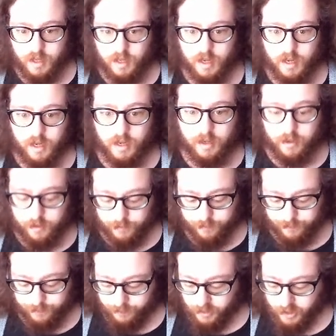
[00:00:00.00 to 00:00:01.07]

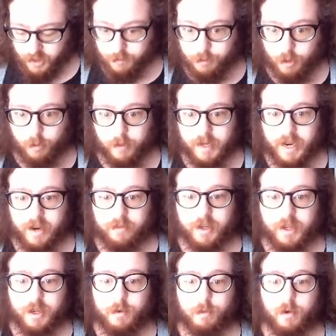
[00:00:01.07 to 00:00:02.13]
You can put whatever
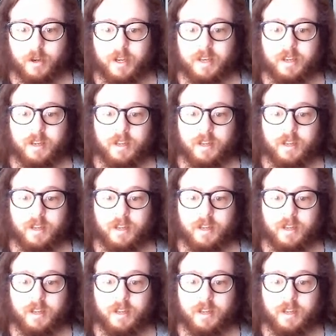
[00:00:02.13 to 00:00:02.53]
you want